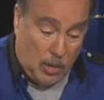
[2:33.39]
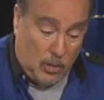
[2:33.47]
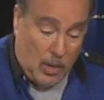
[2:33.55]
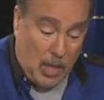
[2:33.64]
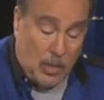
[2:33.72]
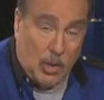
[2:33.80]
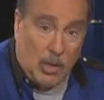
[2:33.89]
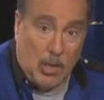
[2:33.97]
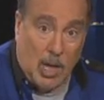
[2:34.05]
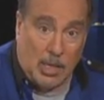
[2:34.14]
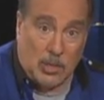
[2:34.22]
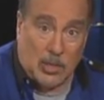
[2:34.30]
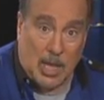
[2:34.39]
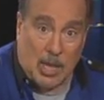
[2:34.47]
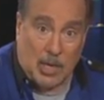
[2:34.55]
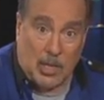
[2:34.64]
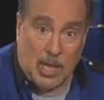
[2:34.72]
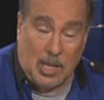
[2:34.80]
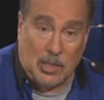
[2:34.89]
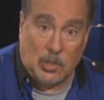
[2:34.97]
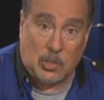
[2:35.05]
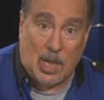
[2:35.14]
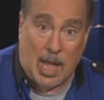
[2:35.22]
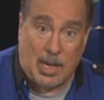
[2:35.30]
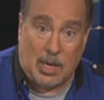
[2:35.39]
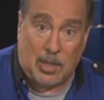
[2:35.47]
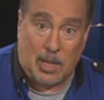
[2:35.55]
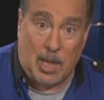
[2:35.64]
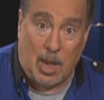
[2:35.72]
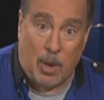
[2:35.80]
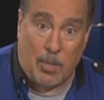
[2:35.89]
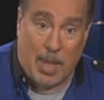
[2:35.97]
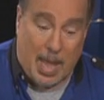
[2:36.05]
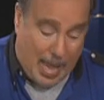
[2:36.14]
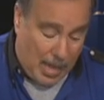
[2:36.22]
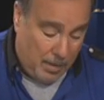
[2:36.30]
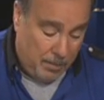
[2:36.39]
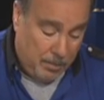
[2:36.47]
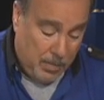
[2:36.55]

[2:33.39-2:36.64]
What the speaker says: can take the guts out of the inside of the airbag,